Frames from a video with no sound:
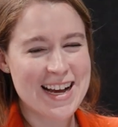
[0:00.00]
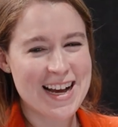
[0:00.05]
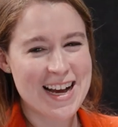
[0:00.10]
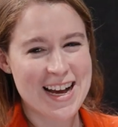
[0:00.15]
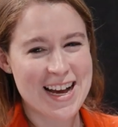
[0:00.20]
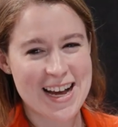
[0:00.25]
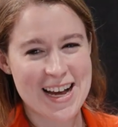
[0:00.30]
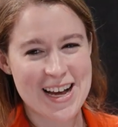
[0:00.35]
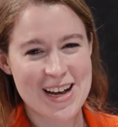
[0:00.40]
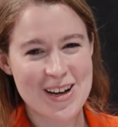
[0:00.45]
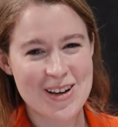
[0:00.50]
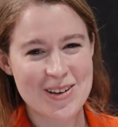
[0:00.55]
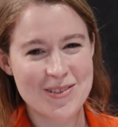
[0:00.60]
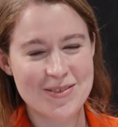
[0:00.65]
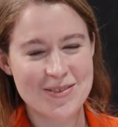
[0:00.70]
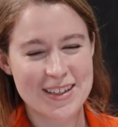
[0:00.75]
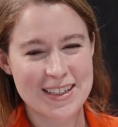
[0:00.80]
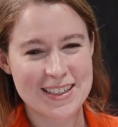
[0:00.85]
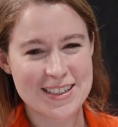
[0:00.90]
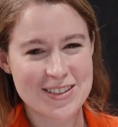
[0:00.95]

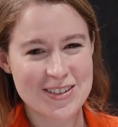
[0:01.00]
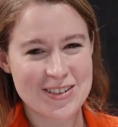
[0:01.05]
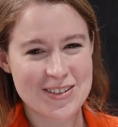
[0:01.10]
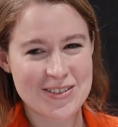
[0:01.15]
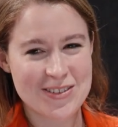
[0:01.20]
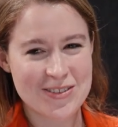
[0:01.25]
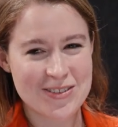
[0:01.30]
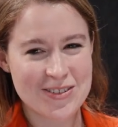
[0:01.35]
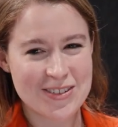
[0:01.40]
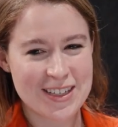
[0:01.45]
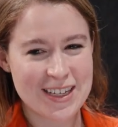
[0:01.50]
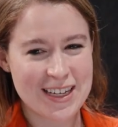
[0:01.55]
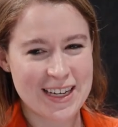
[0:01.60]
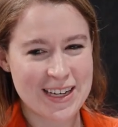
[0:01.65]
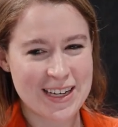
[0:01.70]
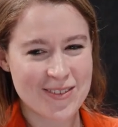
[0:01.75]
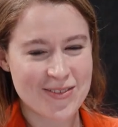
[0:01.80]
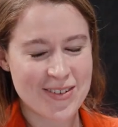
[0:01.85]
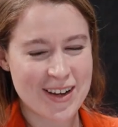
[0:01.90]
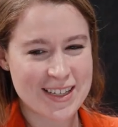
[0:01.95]
And so you
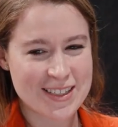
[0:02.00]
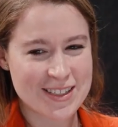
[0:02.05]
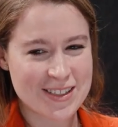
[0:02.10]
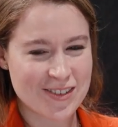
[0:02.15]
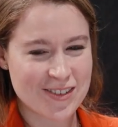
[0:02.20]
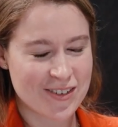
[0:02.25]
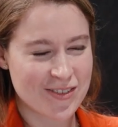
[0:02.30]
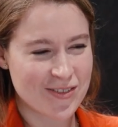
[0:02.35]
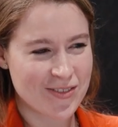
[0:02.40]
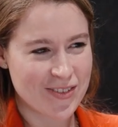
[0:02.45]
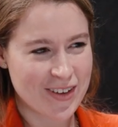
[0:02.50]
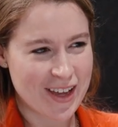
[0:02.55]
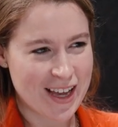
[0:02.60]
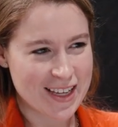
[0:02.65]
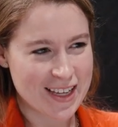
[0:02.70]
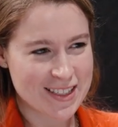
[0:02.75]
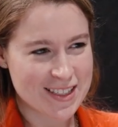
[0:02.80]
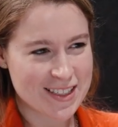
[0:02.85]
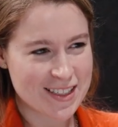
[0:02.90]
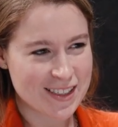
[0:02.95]
eat it faster and
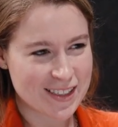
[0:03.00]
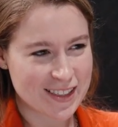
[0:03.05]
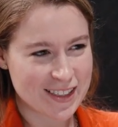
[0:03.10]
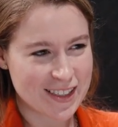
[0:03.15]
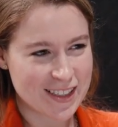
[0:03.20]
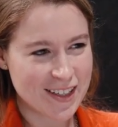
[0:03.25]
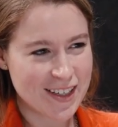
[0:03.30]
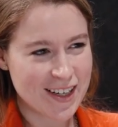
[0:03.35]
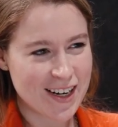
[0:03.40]
faster.